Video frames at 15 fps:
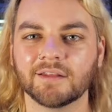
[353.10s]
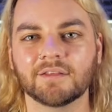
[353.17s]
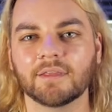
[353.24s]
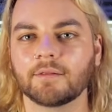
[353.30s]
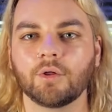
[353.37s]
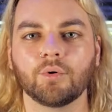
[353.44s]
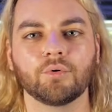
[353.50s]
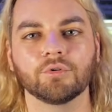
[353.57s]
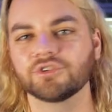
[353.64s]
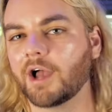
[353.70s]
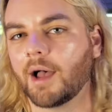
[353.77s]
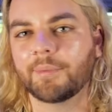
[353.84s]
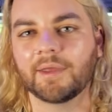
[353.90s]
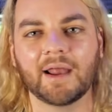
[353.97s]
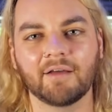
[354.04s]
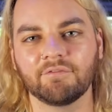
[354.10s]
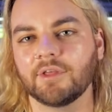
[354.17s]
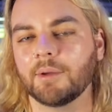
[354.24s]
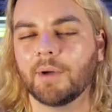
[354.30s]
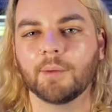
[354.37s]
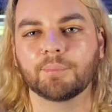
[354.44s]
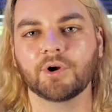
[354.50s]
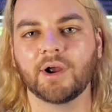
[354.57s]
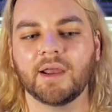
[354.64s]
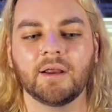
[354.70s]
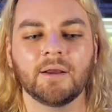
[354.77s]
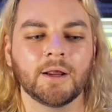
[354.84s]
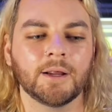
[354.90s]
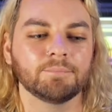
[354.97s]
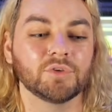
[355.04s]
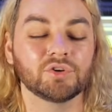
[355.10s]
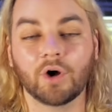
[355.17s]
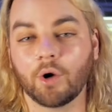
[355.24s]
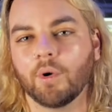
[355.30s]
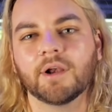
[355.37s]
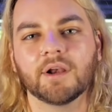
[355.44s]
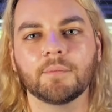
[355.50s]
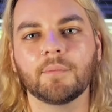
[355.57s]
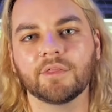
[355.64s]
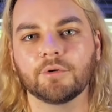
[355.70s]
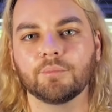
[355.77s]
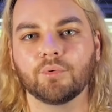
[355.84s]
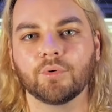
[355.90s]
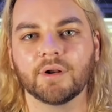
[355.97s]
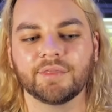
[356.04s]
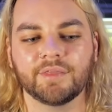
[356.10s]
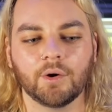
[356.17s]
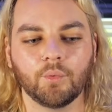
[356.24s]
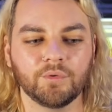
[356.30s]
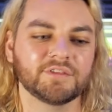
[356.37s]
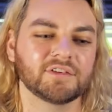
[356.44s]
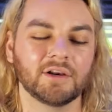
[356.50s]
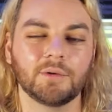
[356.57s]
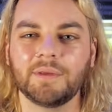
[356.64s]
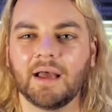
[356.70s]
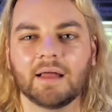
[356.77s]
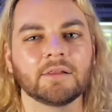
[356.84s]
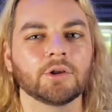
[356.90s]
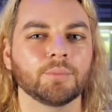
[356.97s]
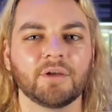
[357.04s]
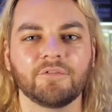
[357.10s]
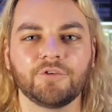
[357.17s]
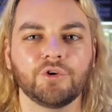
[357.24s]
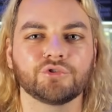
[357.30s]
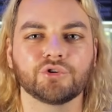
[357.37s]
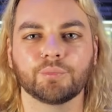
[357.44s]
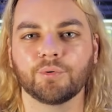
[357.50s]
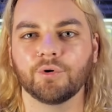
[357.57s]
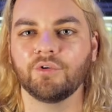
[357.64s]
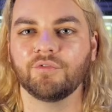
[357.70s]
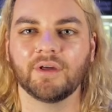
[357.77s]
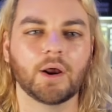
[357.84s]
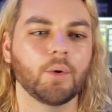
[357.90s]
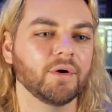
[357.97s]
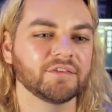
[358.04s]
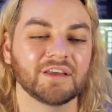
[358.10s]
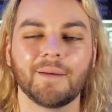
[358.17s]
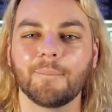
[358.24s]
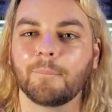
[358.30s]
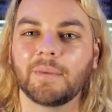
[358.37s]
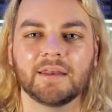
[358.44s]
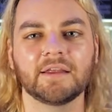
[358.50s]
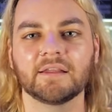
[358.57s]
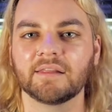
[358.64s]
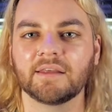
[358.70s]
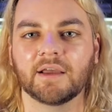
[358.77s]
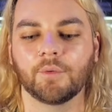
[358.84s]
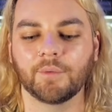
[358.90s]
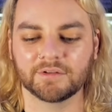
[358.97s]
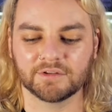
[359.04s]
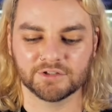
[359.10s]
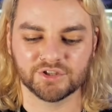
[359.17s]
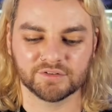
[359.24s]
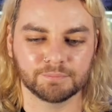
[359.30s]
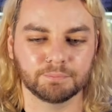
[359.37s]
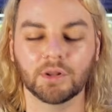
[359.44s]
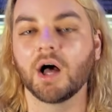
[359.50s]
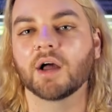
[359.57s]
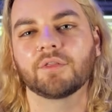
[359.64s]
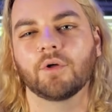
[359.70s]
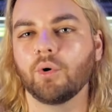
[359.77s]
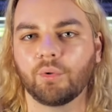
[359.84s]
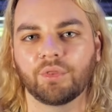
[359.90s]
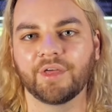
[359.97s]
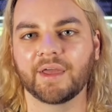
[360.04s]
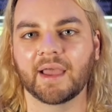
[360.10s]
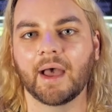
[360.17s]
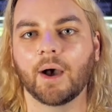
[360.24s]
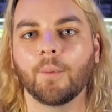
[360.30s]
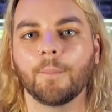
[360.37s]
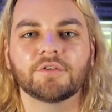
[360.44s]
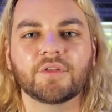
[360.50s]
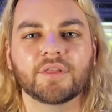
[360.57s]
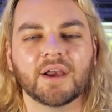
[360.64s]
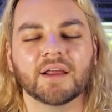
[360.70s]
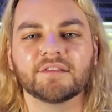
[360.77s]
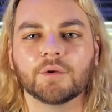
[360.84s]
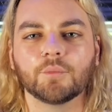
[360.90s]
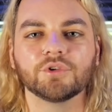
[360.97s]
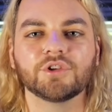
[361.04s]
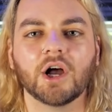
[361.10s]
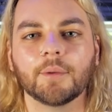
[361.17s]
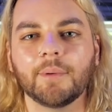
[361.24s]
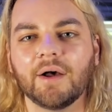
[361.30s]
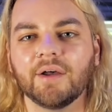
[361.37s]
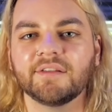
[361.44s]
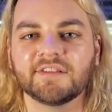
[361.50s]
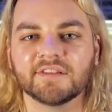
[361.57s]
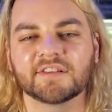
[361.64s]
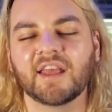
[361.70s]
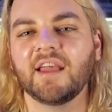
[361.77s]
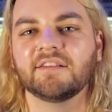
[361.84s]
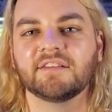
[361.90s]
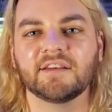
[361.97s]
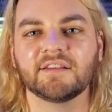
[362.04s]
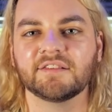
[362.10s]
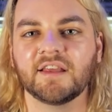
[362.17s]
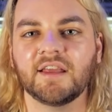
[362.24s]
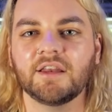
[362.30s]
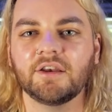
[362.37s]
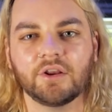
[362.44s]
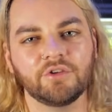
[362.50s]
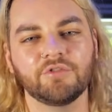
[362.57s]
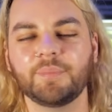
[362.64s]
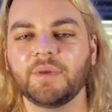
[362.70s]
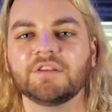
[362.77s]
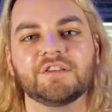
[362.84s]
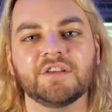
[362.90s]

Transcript: into the local shop and have them upgrade trade so I wanted a motherboard that was gonna be a little bit future-proof and I wasn't immediately going to just block the whole thing out. So the next thing we'll talk about is this case that it's in. You've been